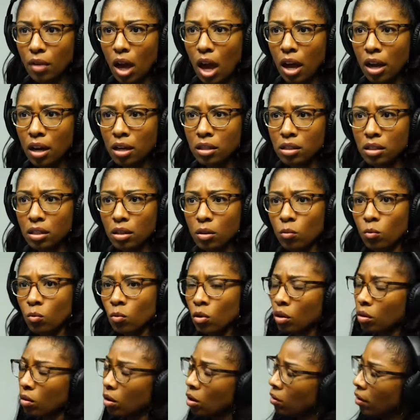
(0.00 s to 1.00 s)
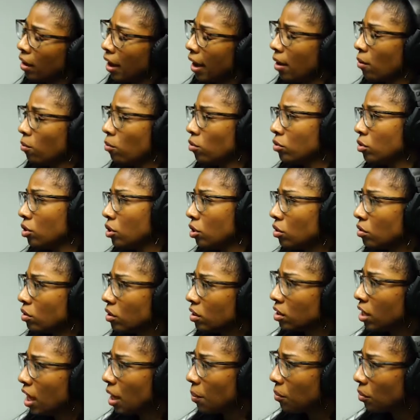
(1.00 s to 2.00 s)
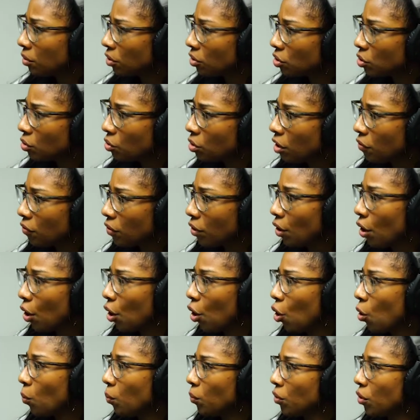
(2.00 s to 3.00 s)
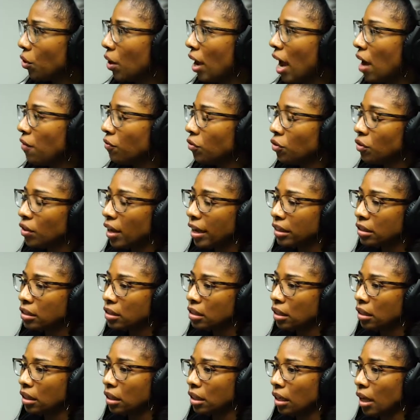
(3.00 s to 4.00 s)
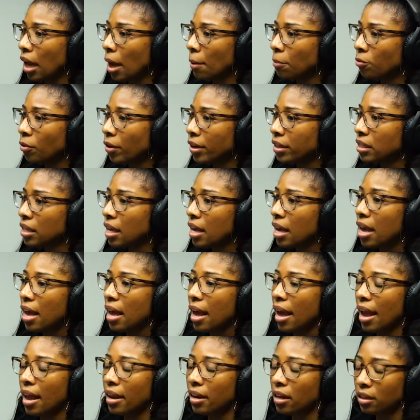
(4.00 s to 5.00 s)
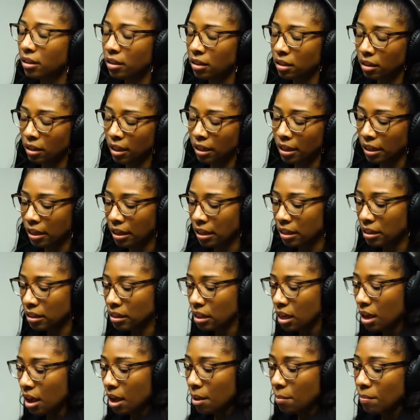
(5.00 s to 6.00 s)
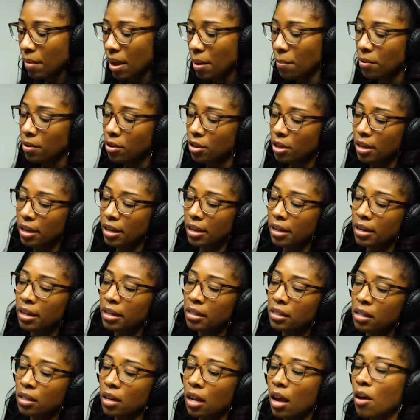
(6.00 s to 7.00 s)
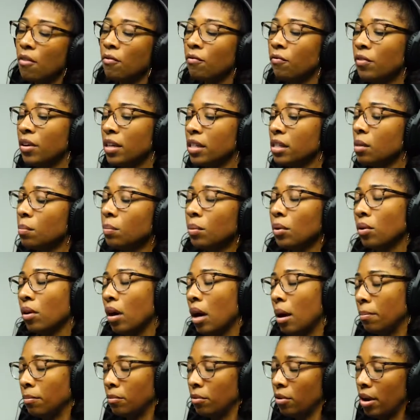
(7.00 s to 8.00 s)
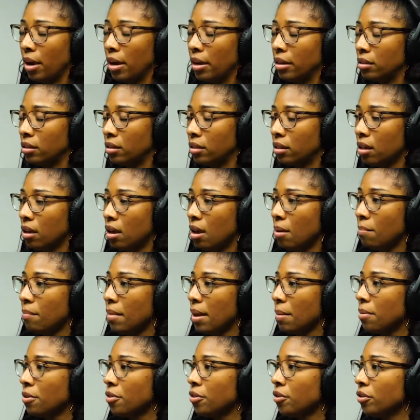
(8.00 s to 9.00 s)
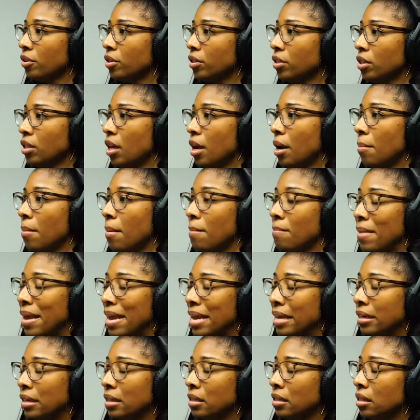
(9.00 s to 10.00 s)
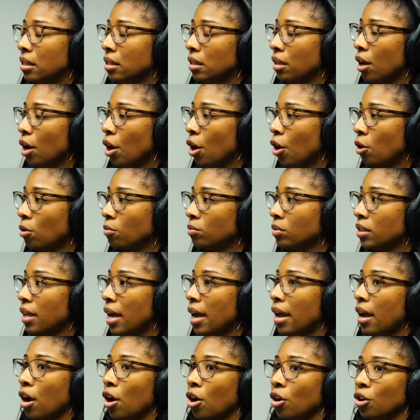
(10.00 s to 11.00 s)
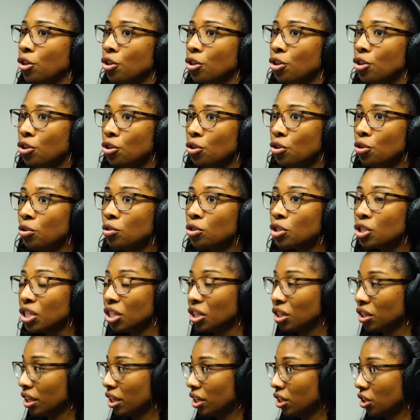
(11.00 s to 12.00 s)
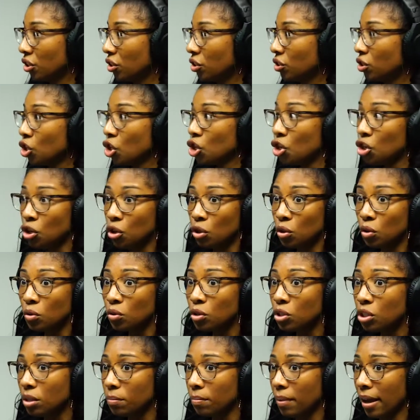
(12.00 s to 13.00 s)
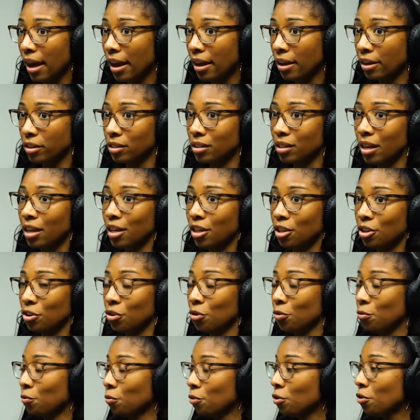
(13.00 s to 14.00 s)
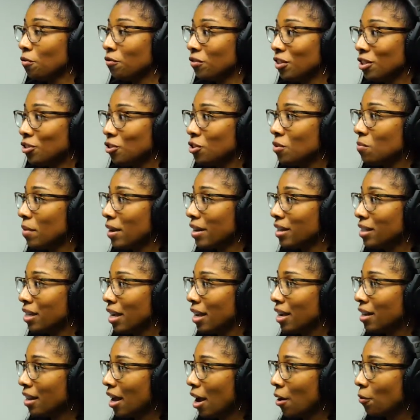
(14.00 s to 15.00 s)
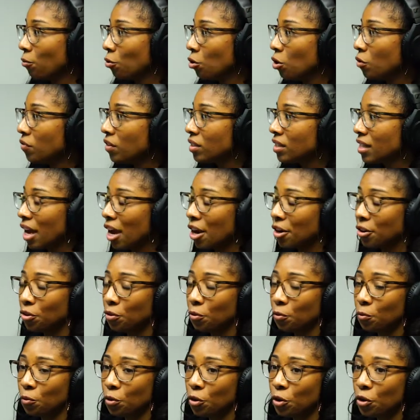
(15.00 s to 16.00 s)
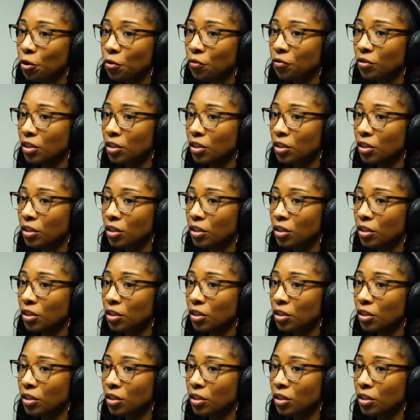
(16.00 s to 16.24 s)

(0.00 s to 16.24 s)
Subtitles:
And it's, well, okay, well, take me on a tour of your home. Have you guys done any upgrades? And the thing is, maybe it isn't visible upgrades. Maybe there is some maintenance in the homes that are huge to lenders, huge to buyers, like your roof. Did you maintain that roof? Is that a new roof?